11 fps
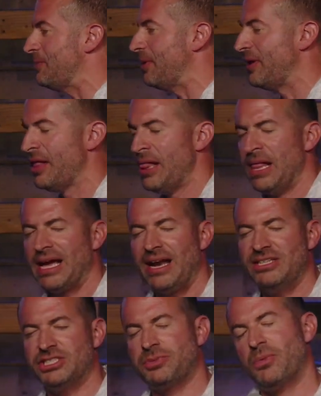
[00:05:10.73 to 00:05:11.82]
But God
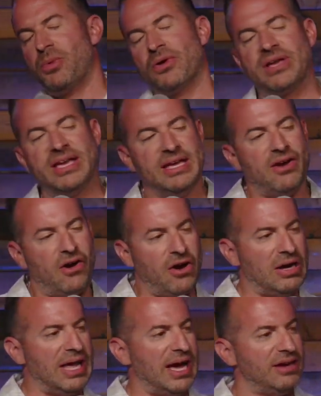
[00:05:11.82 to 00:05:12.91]
has just been working in our
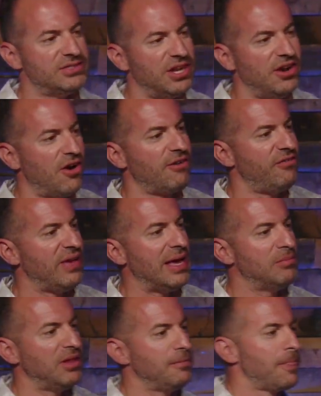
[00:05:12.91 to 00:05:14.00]
lives and in our
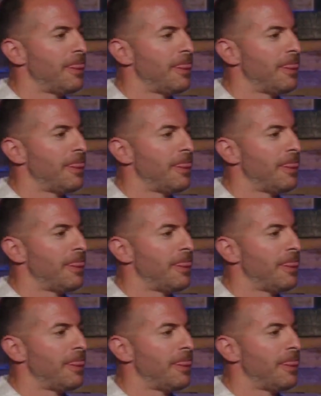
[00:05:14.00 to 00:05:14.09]
family,